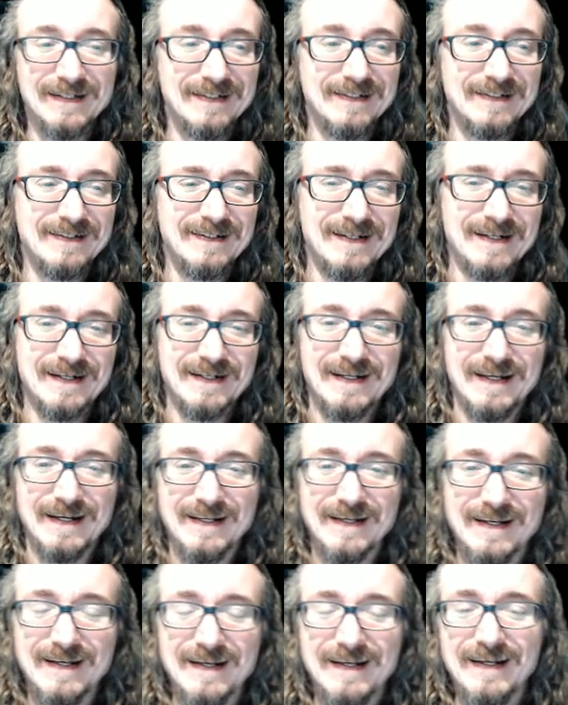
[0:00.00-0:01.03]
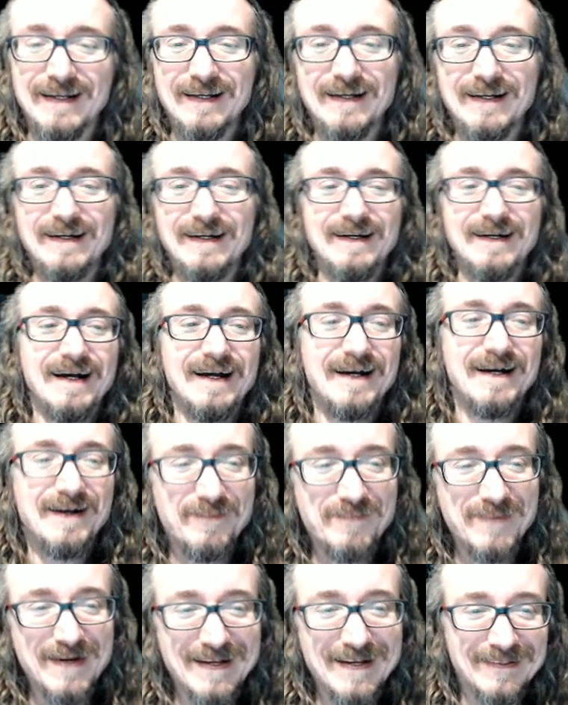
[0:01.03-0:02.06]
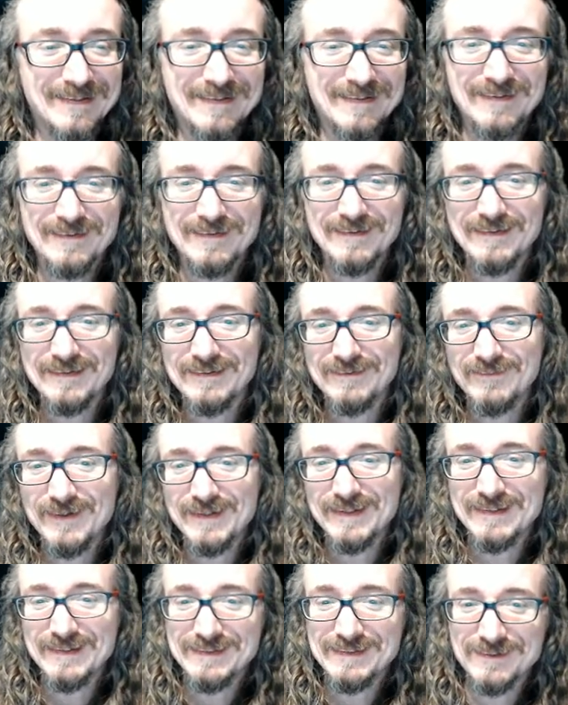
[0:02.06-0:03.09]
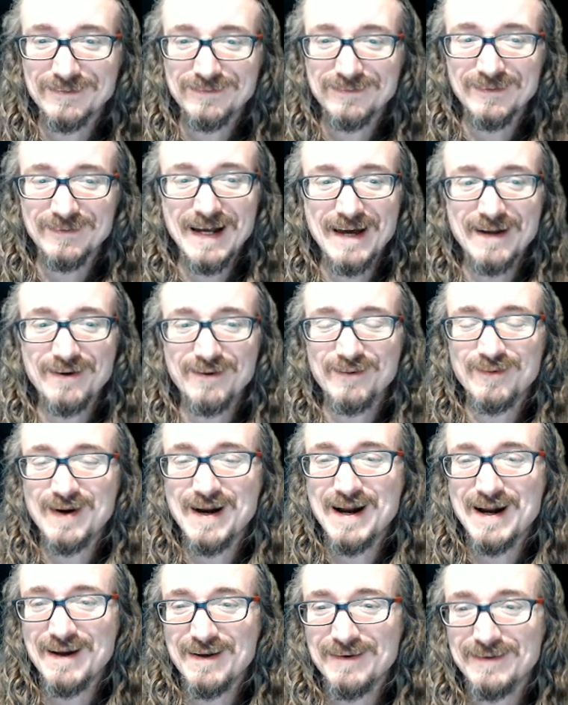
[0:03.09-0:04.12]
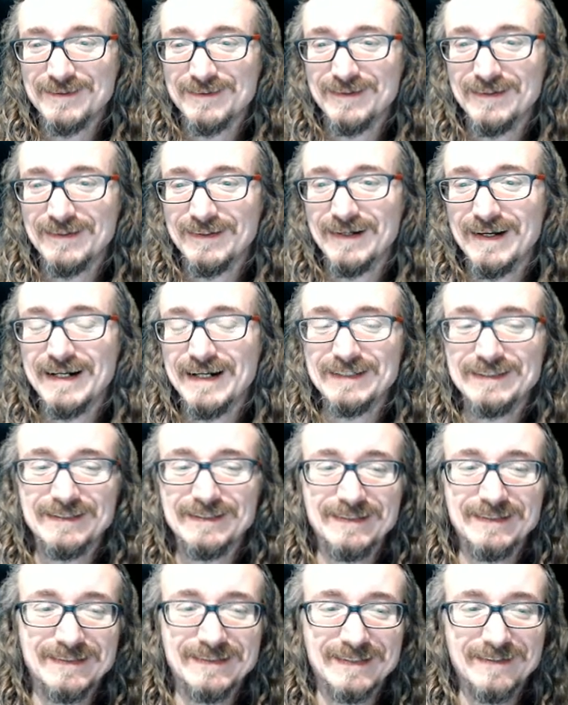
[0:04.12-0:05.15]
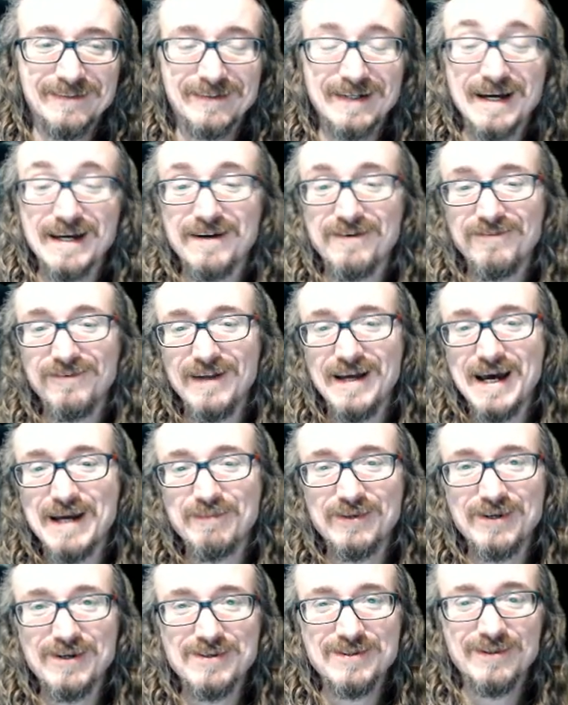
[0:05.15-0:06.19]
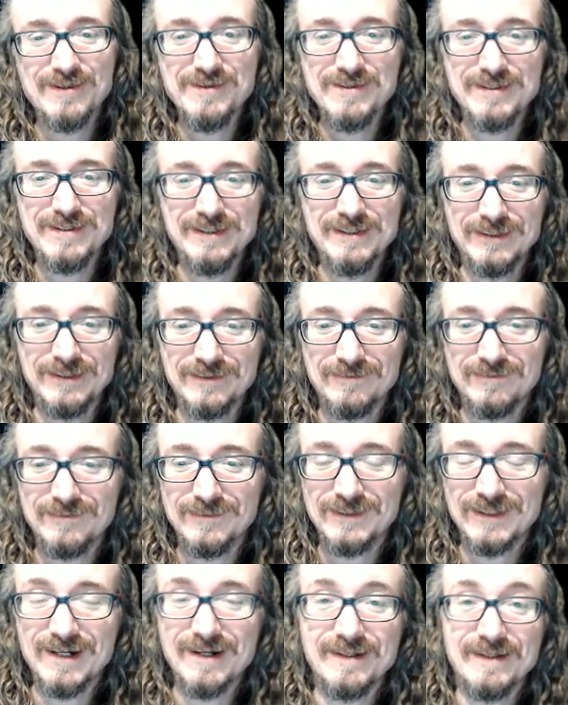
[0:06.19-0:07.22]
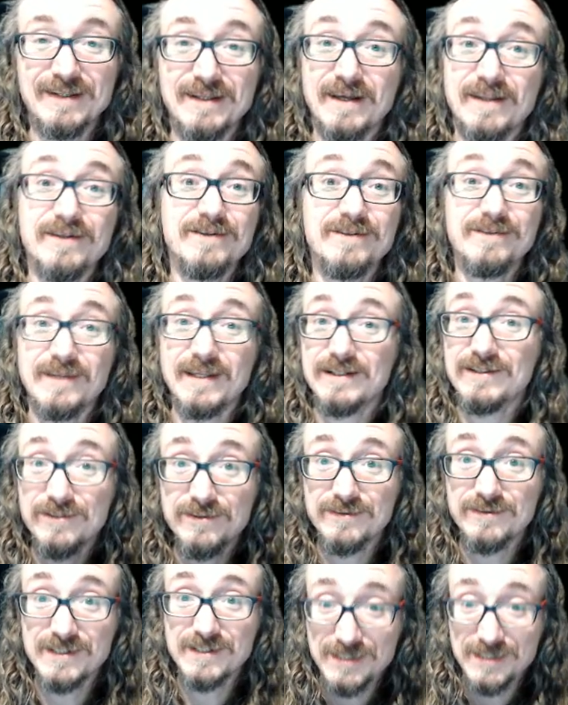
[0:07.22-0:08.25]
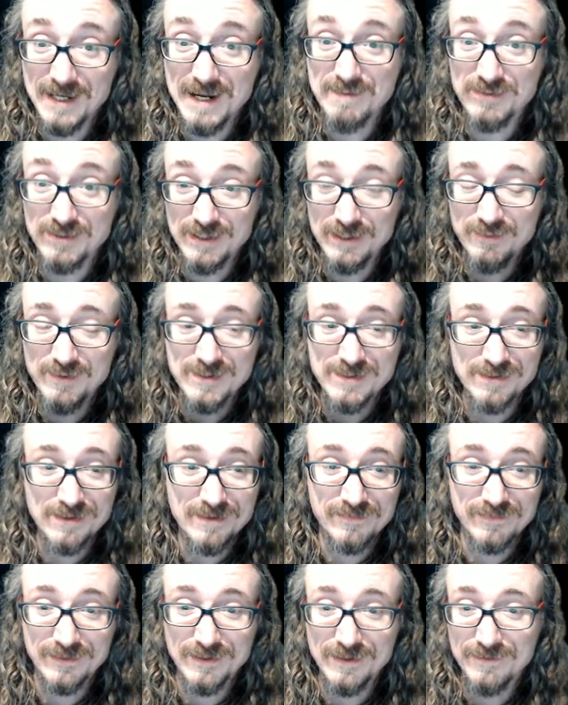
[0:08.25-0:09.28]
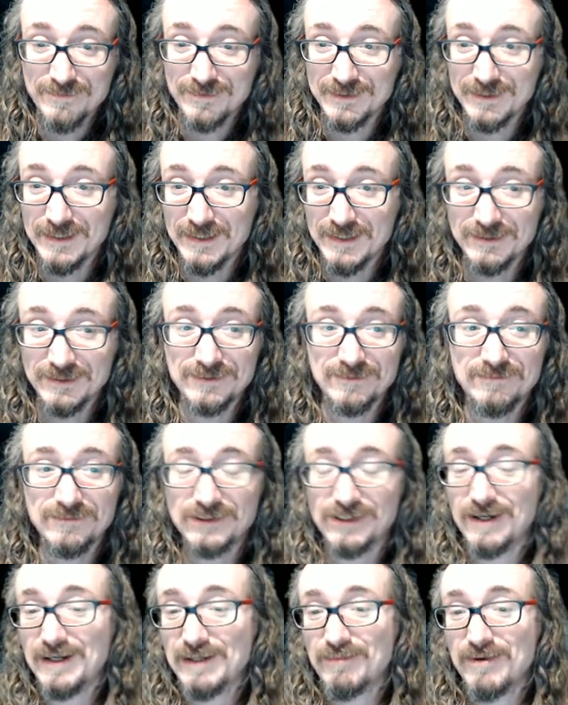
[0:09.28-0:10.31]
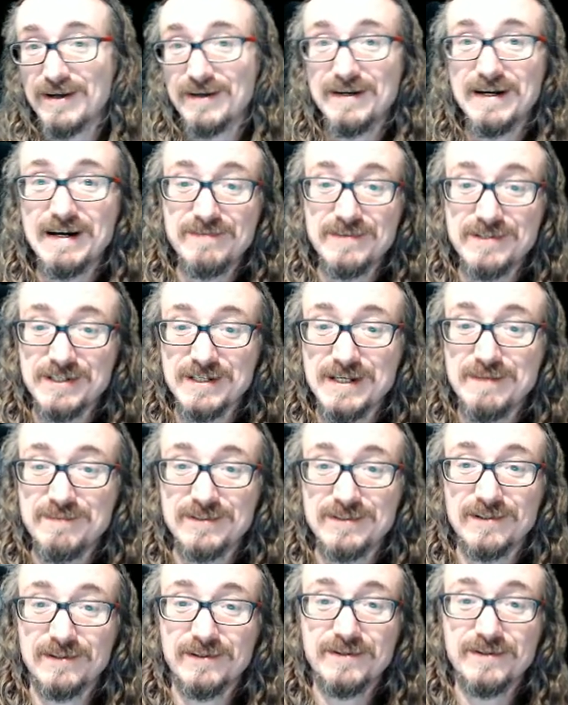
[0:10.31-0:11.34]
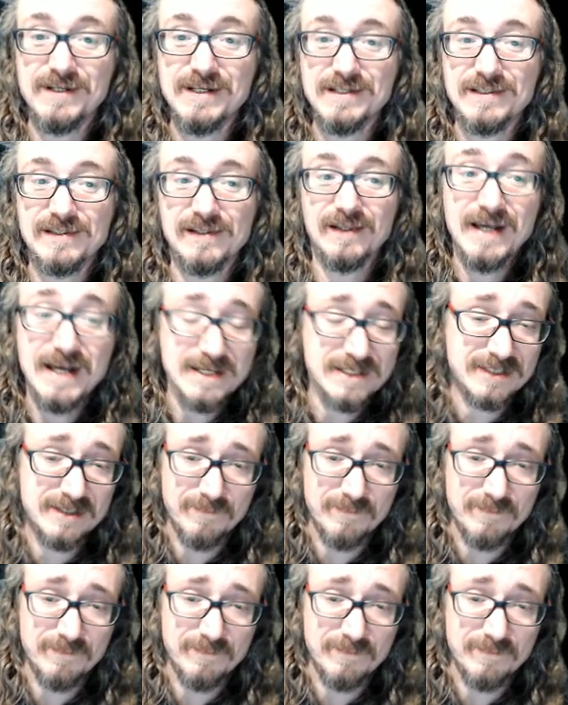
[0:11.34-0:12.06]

uh, about whether these are flat or round. Uh, I guess you could say they're kind of flat because Lucy and Charlie, they, they do the same sequence over and over again, and Charlie Brown never seems to learn his lesson.